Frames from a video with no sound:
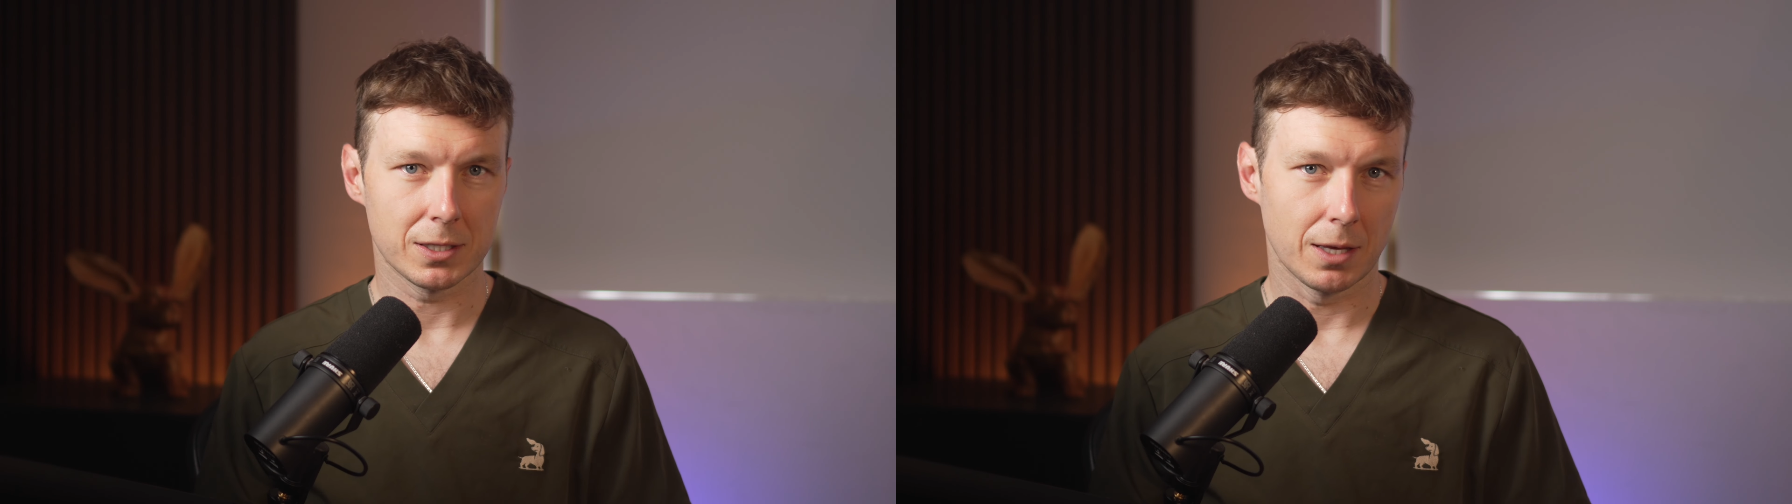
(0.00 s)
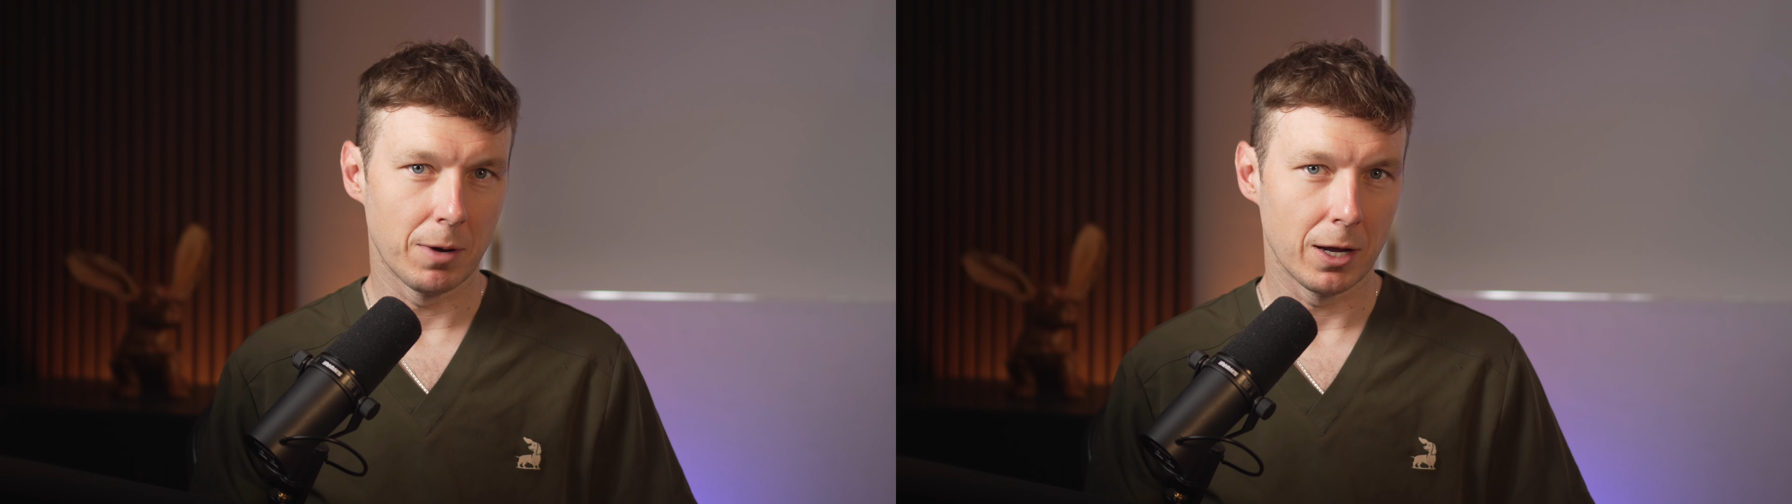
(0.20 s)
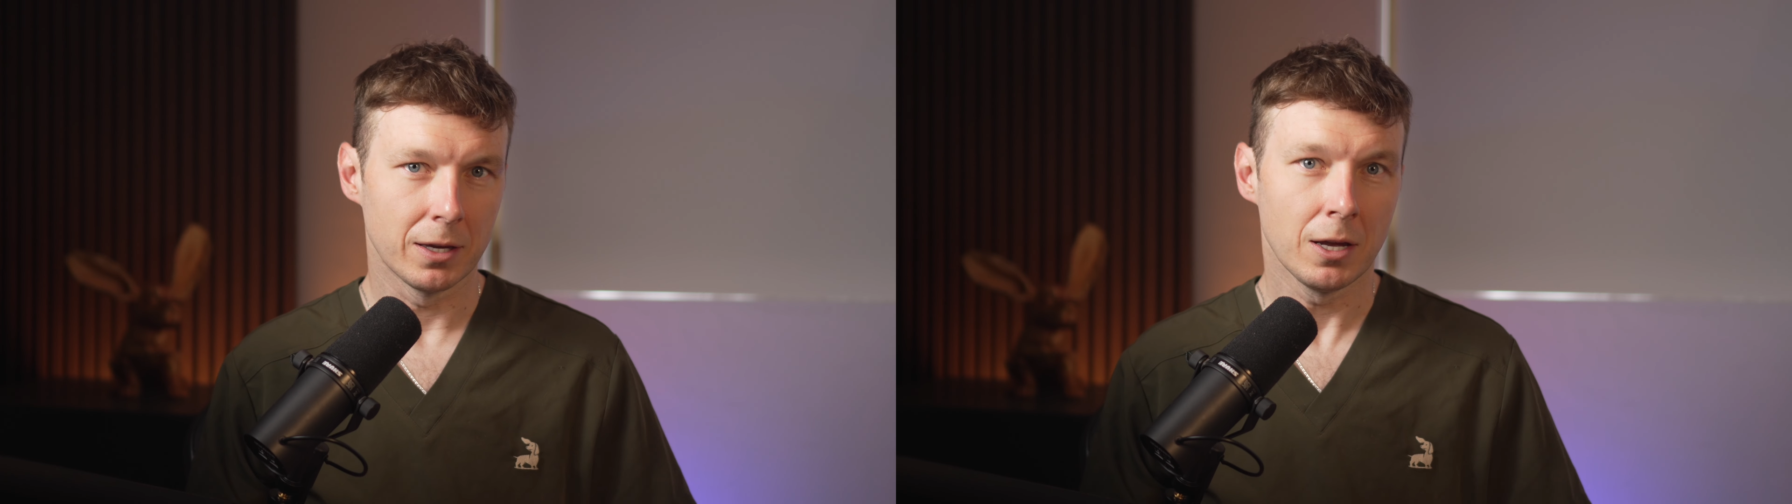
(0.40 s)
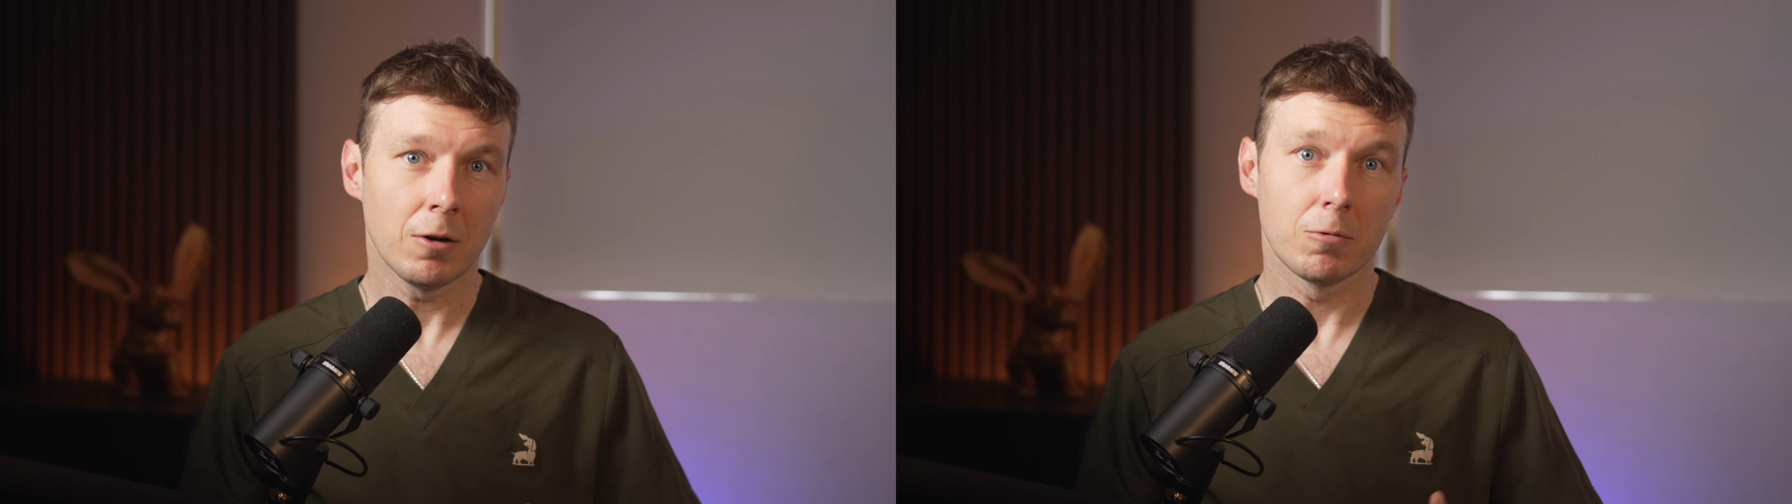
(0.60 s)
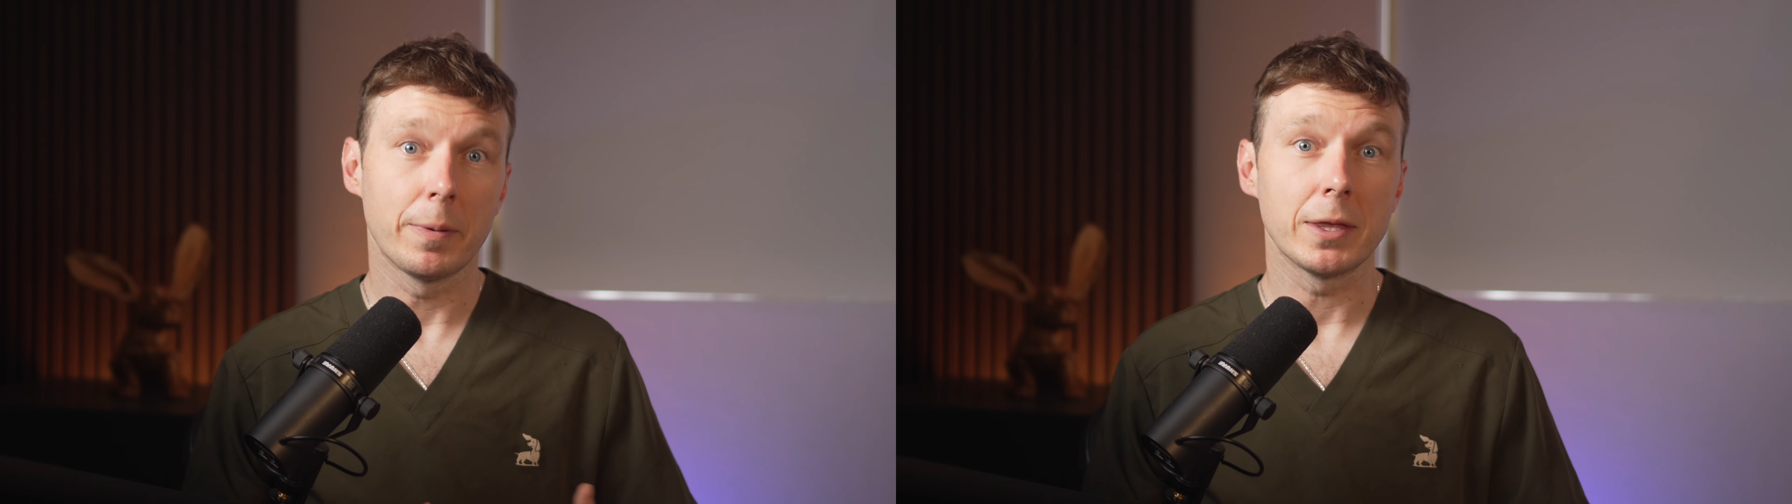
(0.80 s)
They might
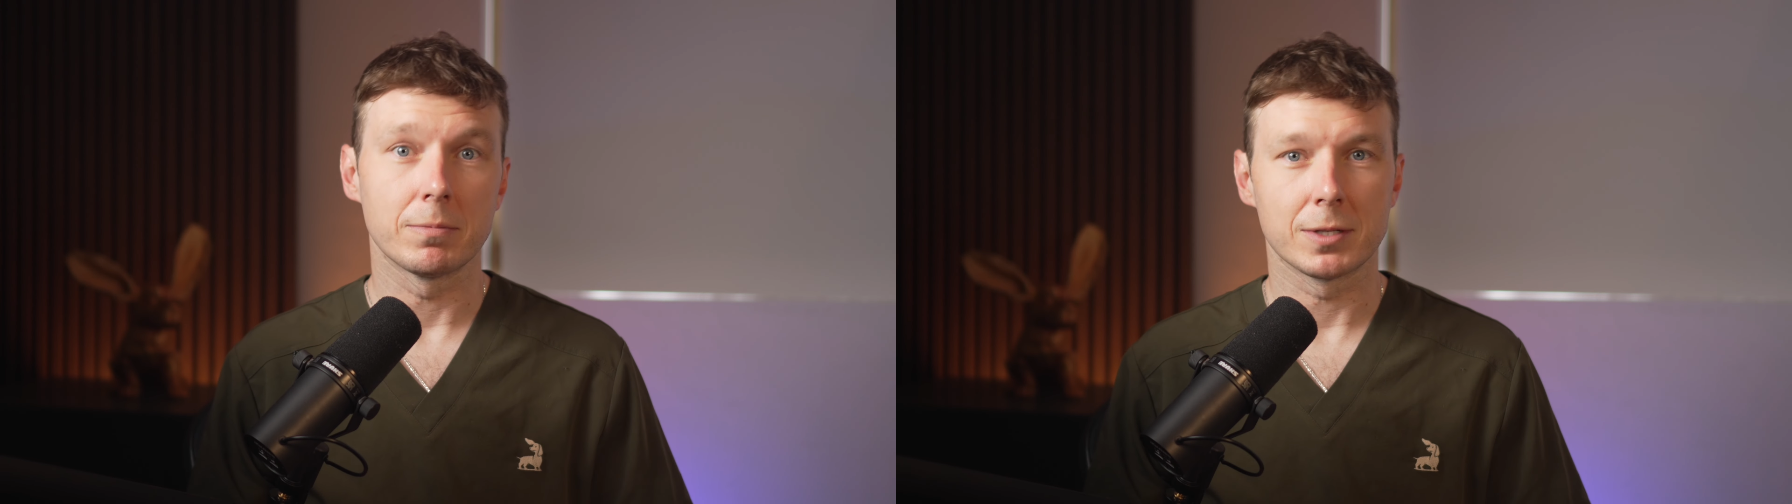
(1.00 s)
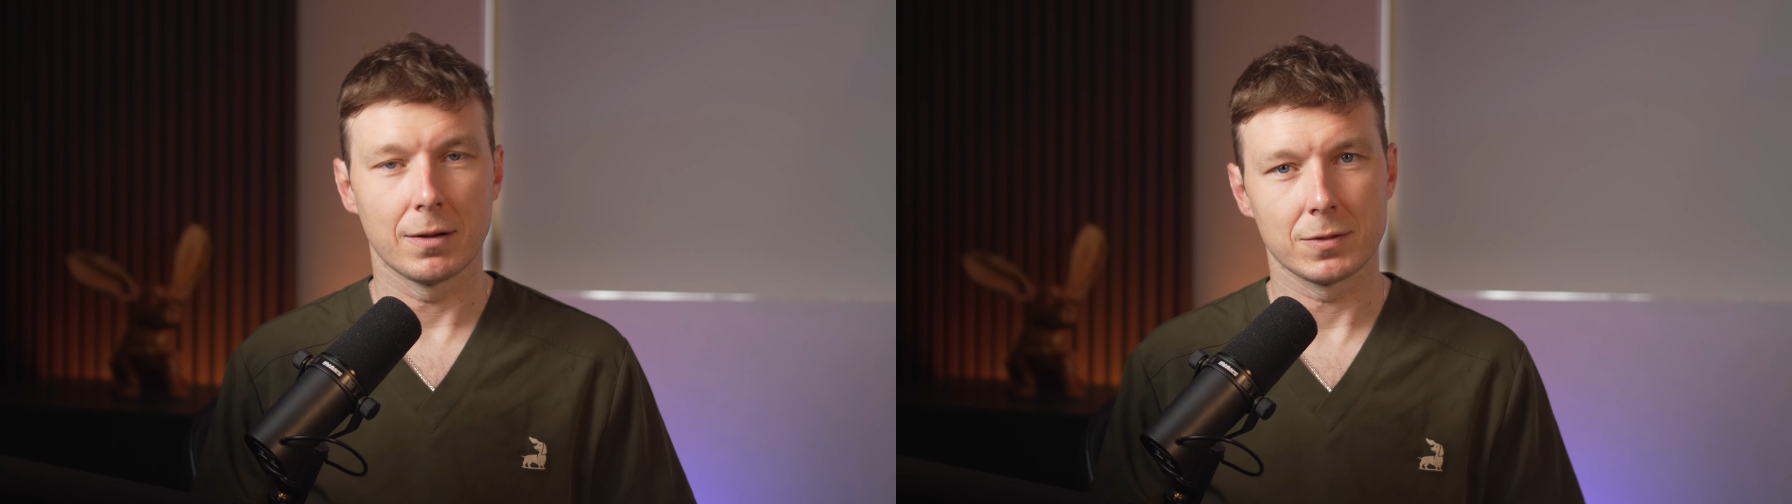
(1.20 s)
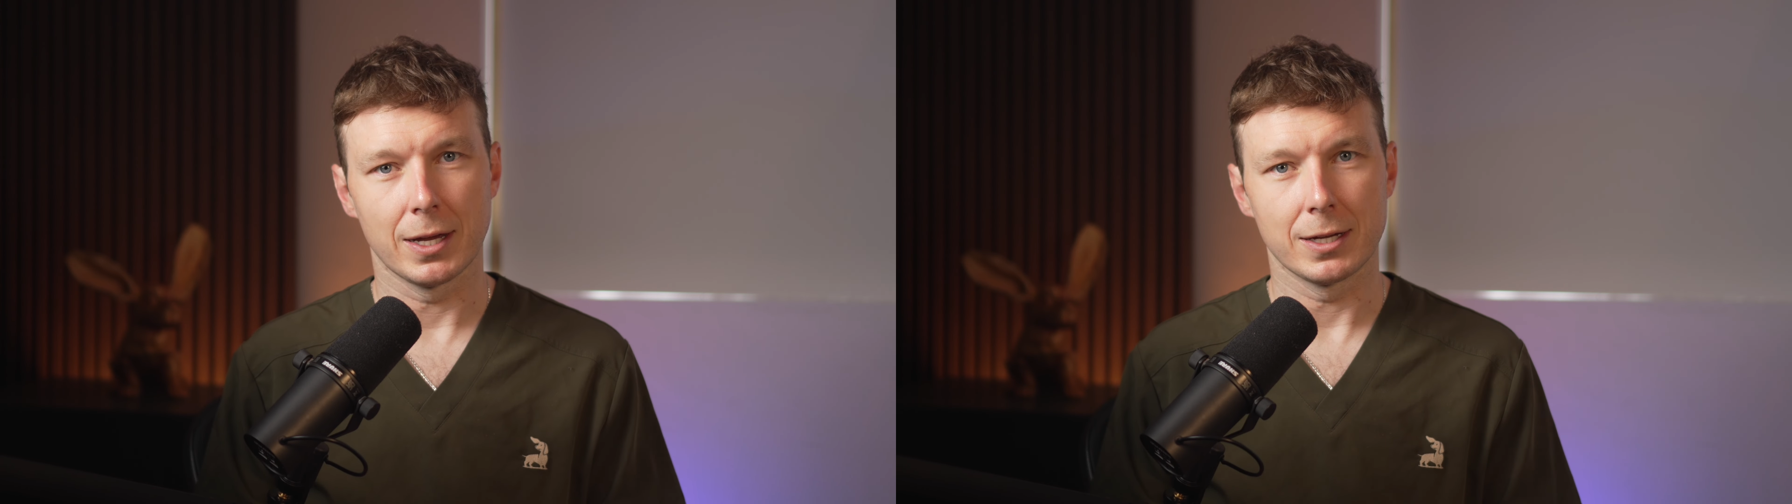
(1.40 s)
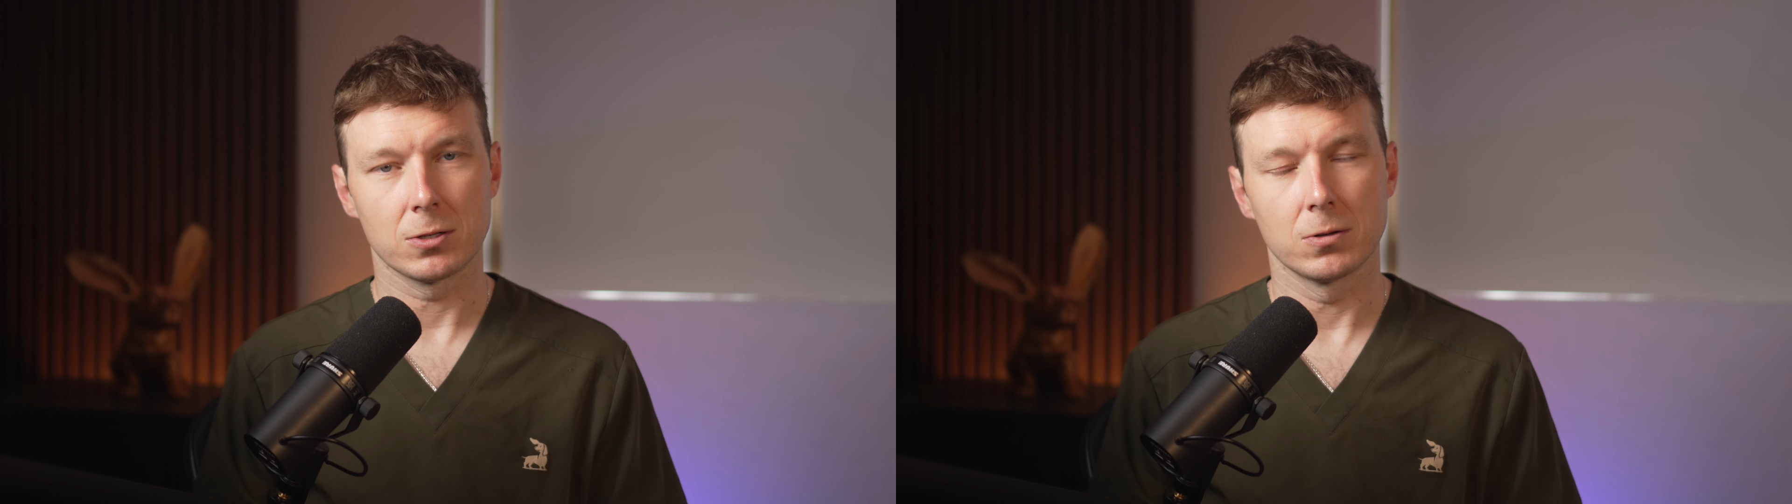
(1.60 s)
repeat themselves less,